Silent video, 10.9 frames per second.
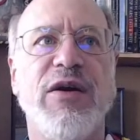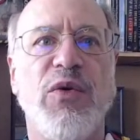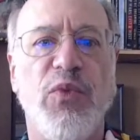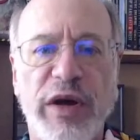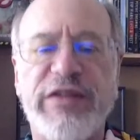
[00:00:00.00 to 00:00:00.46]

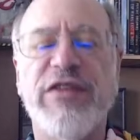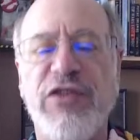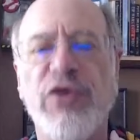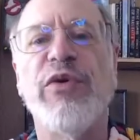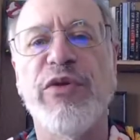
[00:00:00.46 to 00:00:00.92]
what to
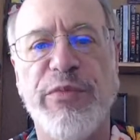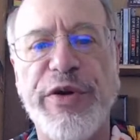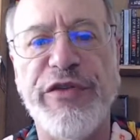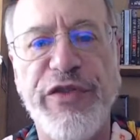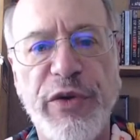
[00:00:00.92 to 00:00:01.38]
do with
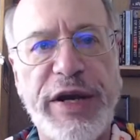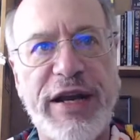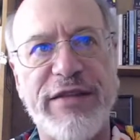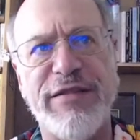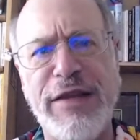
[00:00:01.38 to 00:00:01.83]
remote viewing. And
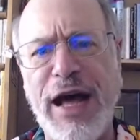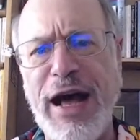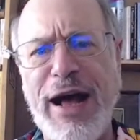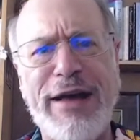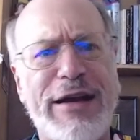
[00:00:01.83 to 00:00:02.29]
it's
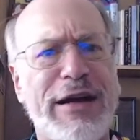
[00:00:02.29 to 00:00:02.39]
not